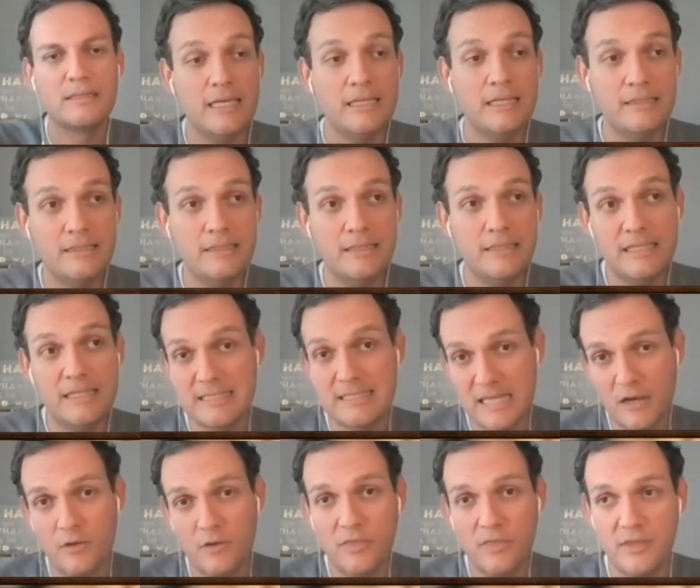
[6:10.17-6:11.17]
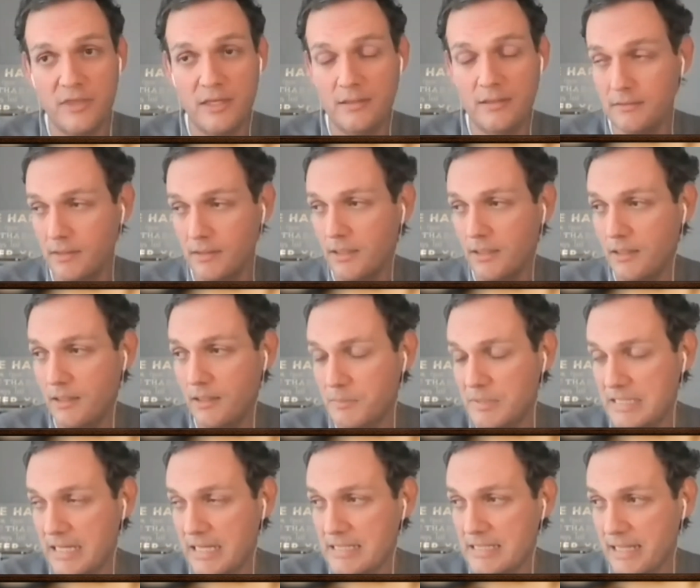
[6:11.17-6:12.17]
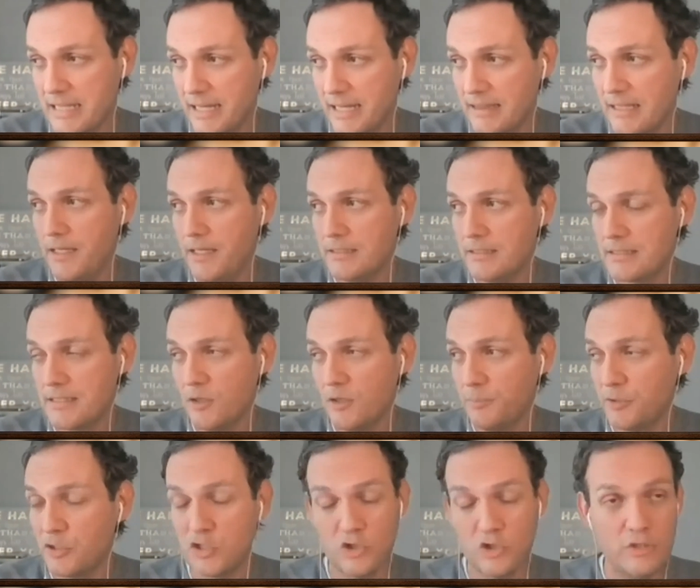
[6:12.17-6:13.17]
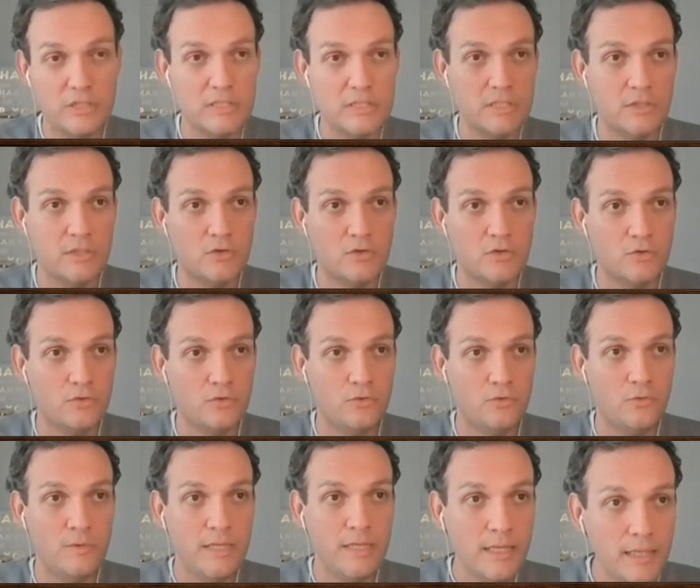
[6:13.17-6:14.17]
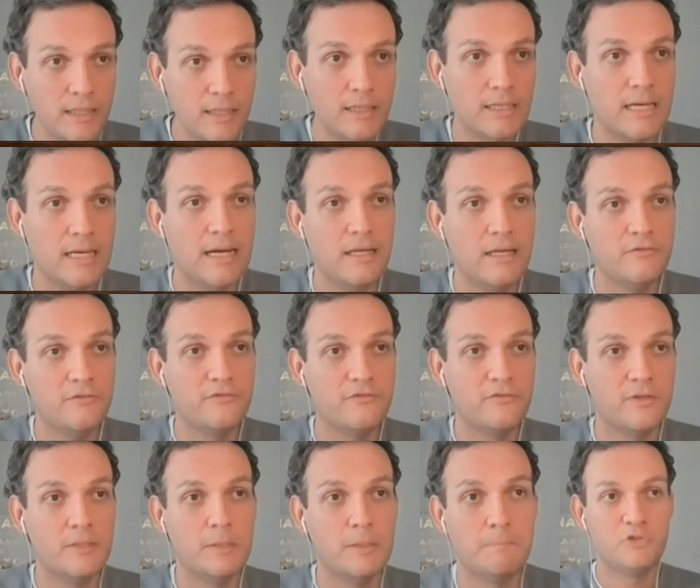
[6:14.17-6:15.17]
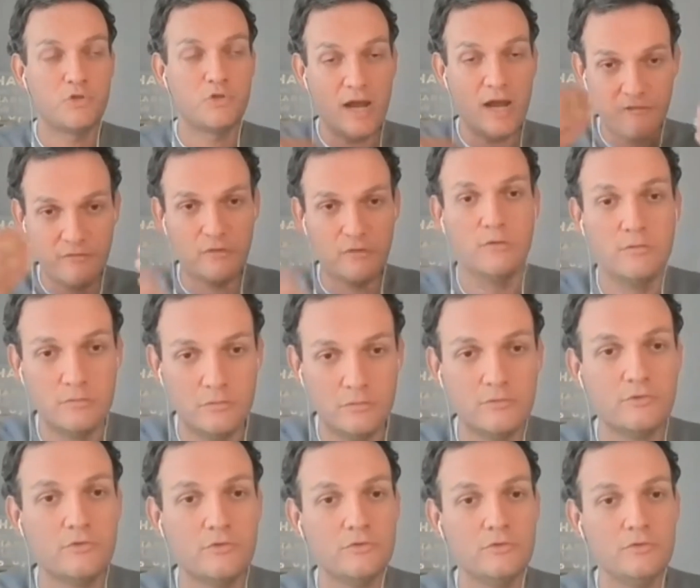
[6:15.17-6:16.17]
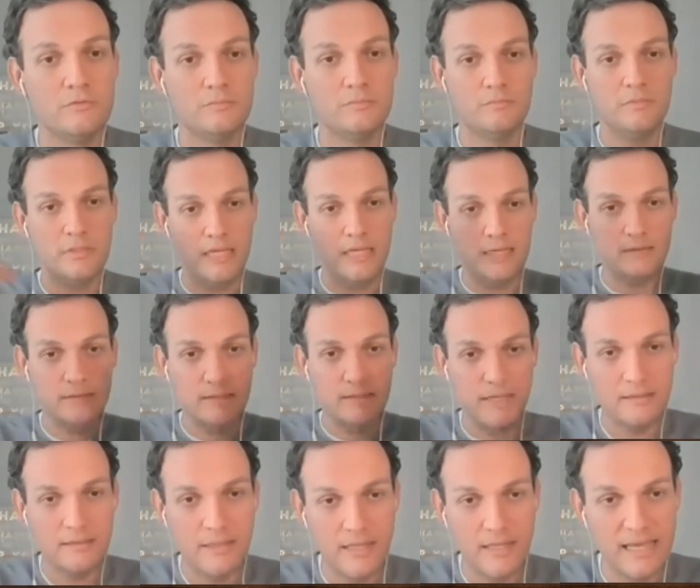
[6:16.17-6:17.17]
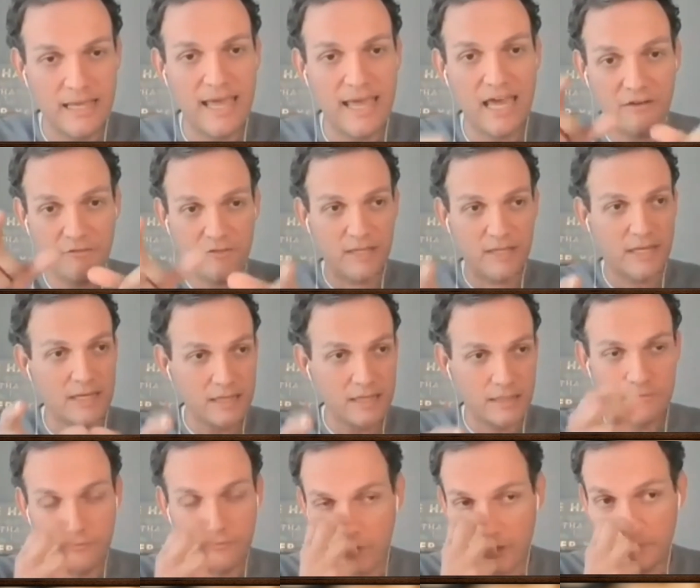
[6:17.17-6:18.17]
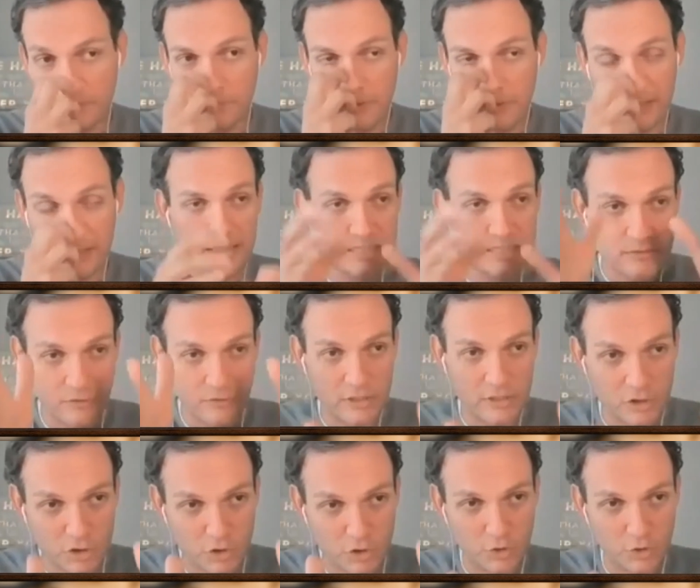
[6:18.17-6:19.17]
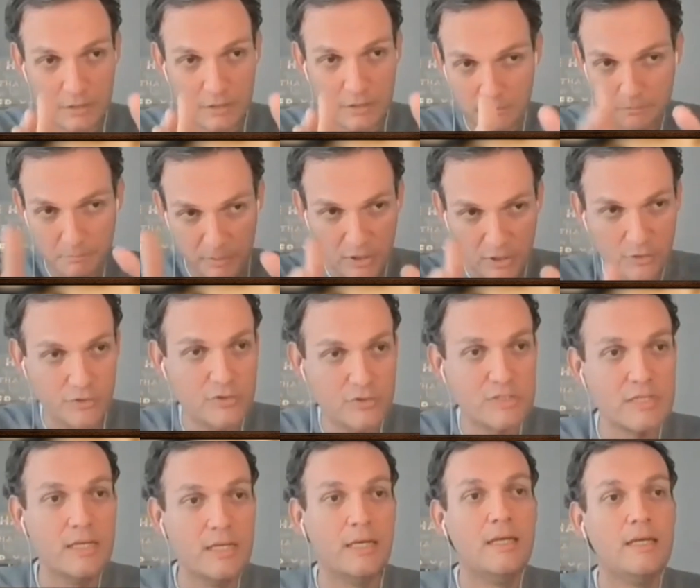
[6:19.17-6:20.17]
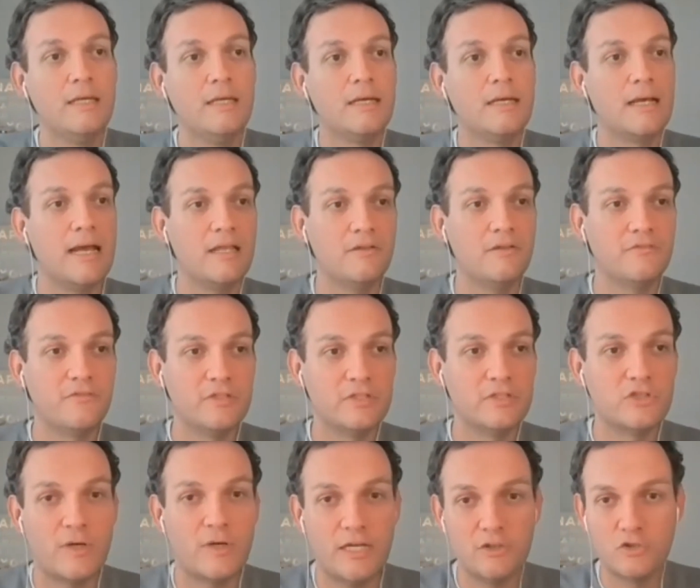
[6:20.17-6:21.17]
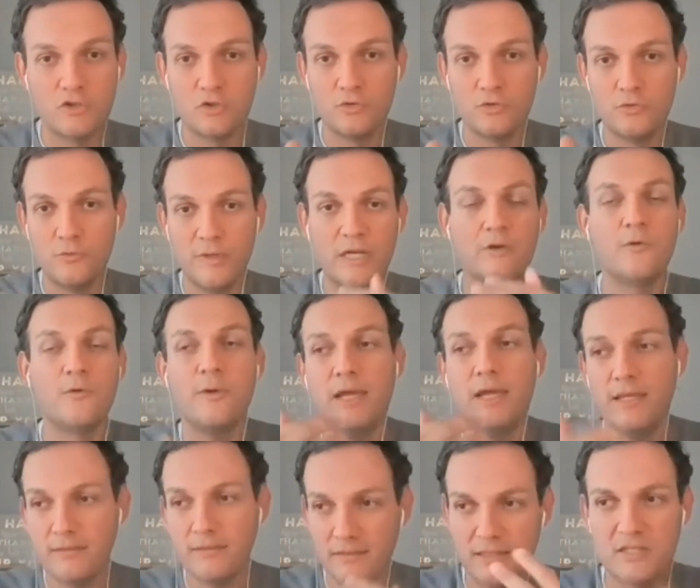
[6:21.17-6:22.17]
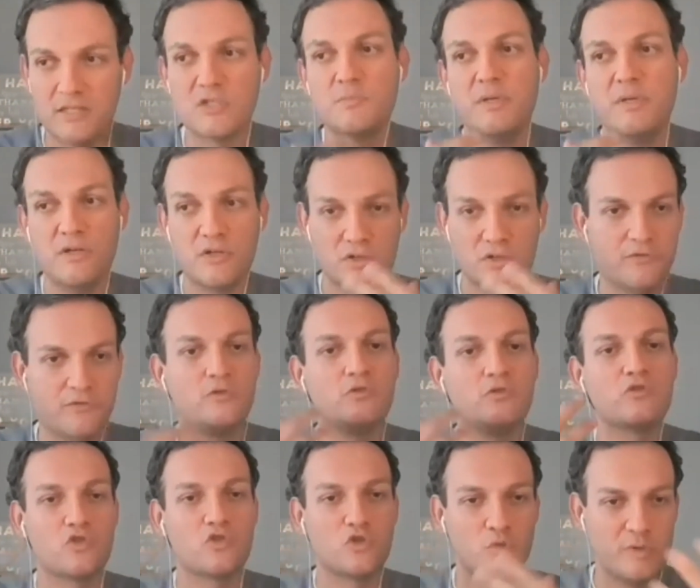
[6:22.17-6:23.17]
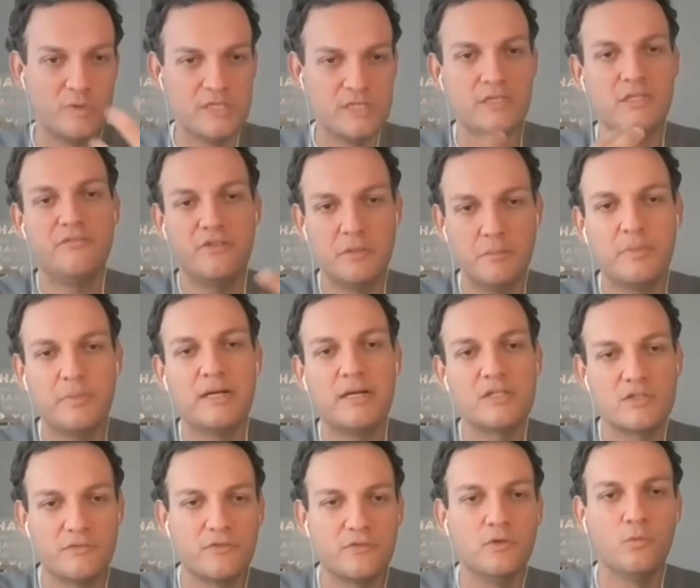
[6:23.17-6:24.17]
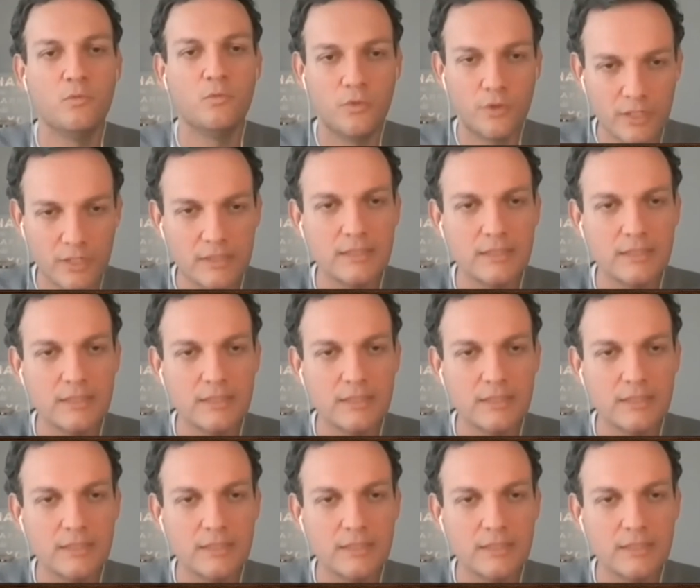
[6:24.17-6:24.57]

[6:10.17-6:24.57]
And the second thing, besides that, it's the opportunity to really kind of travel to and have like at least for a short periods, kind of trying to recreate the experience of consumers in different parts of the world.